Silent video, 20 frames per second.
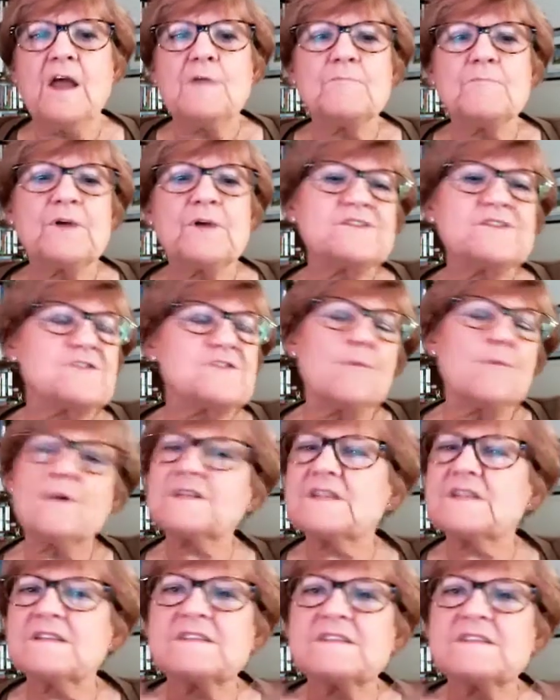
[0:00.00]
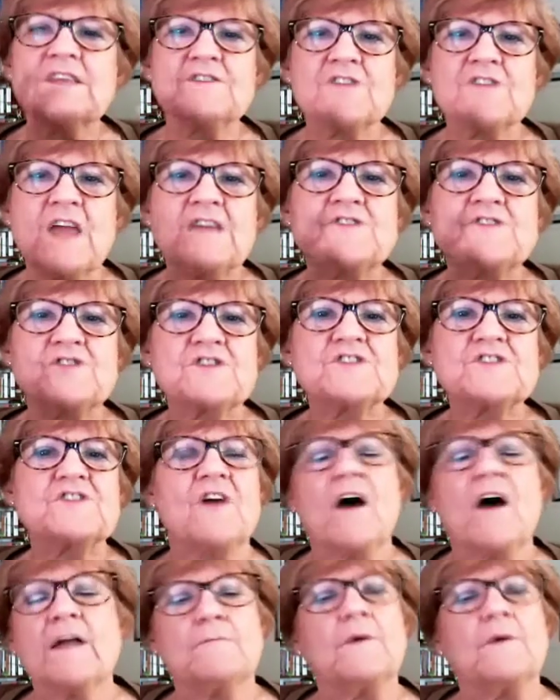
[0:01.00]
because it wasn't that they just
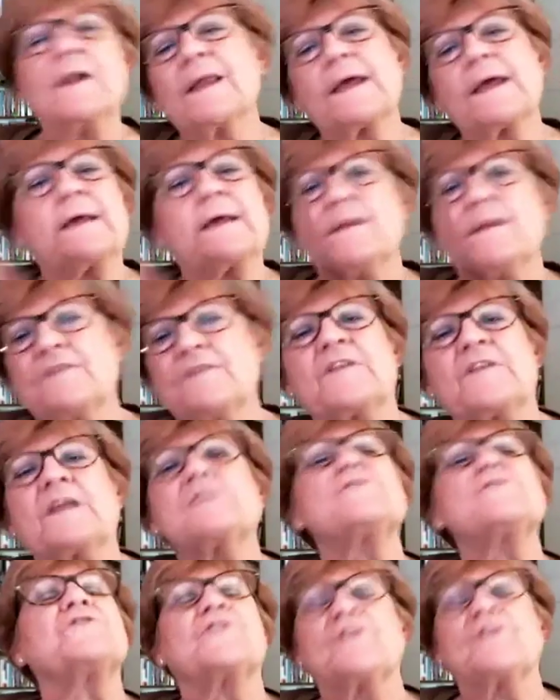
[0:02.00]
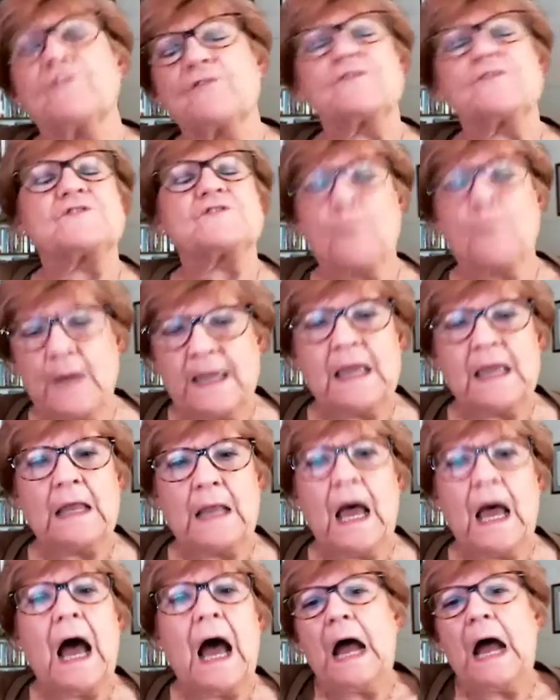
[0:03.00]
thought, well, I got nothing else to do this
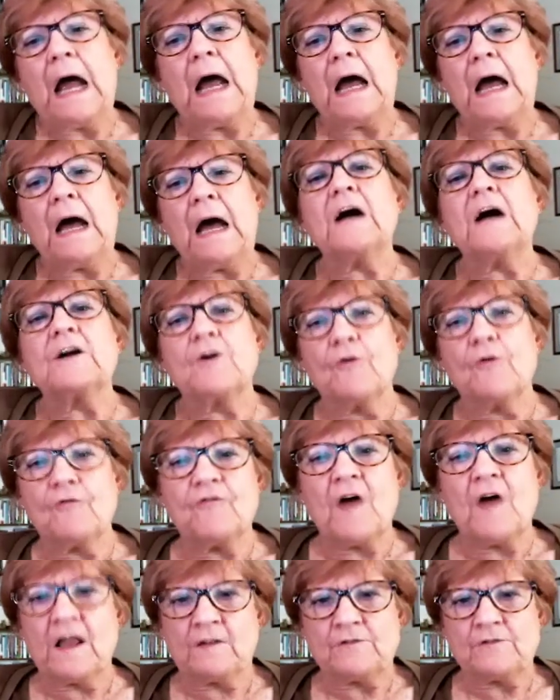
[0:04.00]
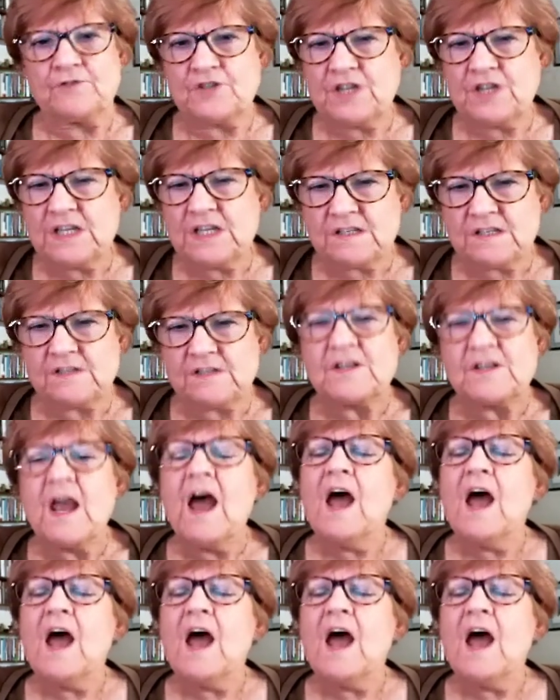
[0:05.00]
weekend, I'll go follow Jesus.